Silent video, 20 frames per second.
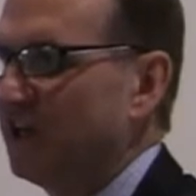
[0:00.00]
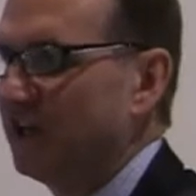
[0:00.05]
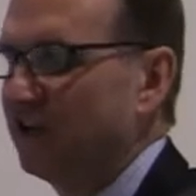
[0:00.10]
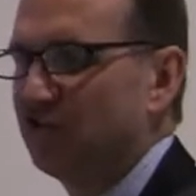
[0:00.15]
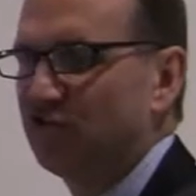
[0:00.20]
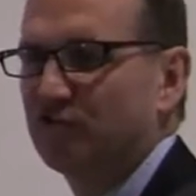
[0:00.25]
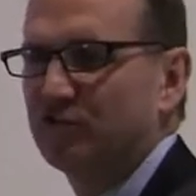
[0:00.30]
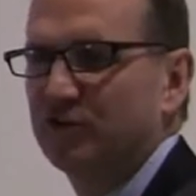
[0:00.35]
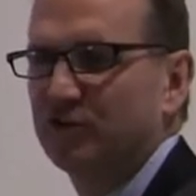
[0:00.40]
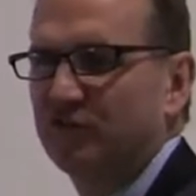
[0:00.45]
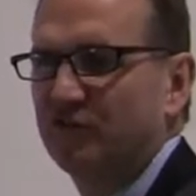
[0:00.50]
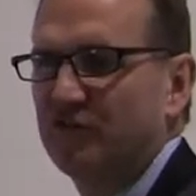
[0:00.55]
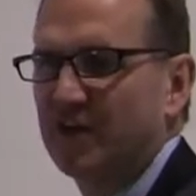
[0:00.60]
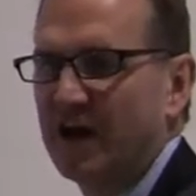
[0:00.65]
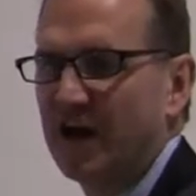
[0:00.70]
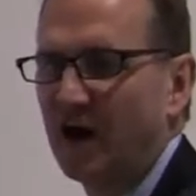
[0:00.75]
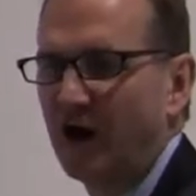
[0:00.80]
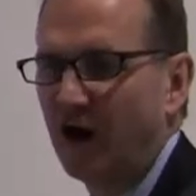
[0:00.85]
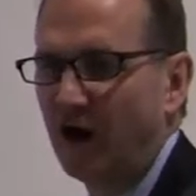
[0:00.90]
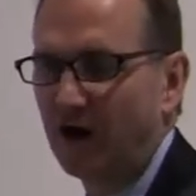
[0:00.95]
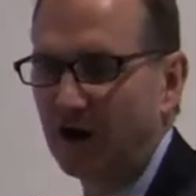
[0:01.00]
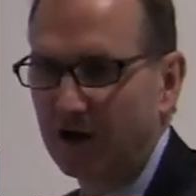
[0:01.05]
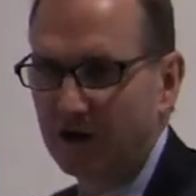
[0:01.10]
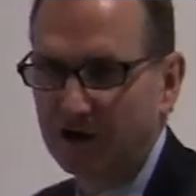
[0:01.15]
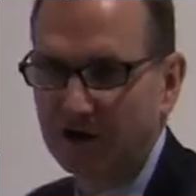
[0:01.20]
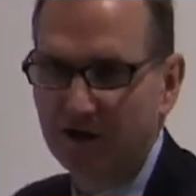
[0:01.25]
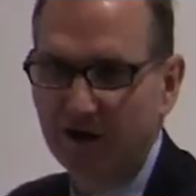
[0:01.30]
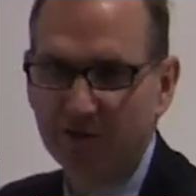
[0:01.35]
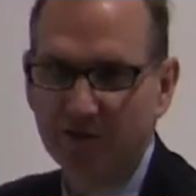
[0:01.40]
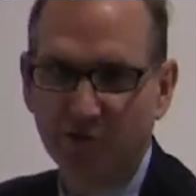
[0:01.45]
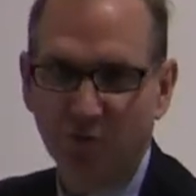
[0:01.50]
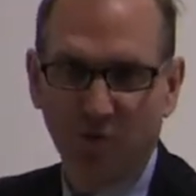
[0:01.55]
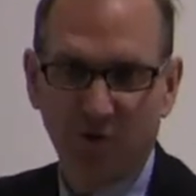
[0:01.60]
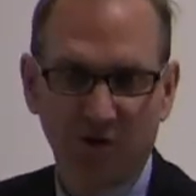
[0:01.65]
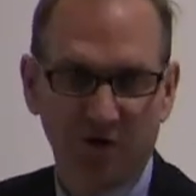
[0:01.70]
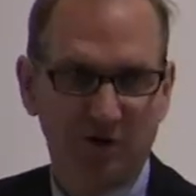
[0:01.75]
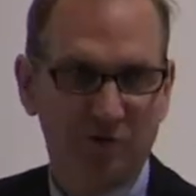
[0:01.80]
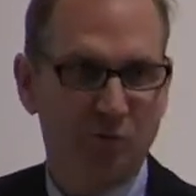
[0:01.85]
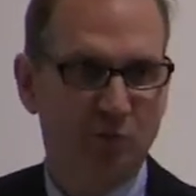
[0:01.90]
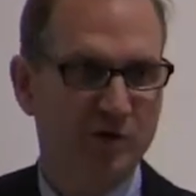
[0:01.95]
interest that all the
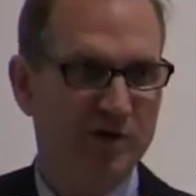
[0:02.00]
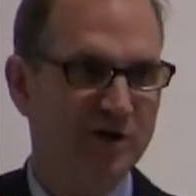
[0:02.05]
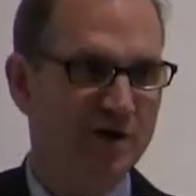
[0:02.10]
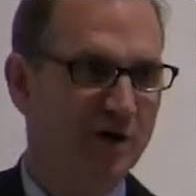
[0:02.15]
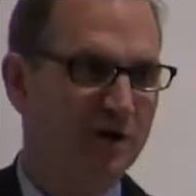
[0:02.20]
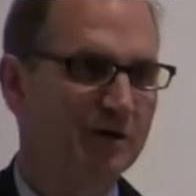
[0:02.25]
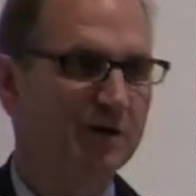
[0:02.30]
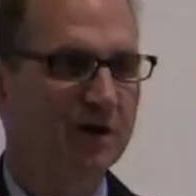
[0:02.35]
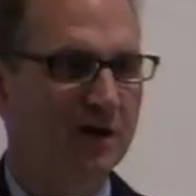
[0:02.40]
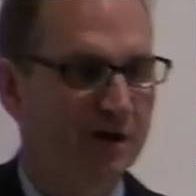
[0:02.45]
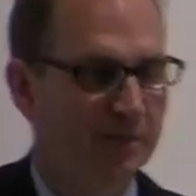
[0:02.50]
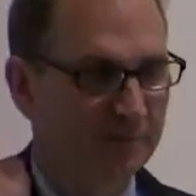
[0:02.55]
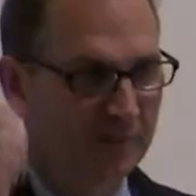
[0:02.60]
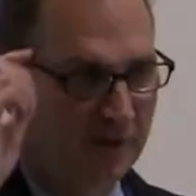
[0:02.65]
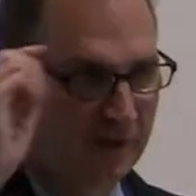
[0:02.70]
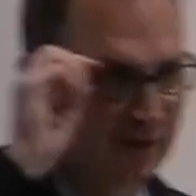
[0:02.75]
world would know him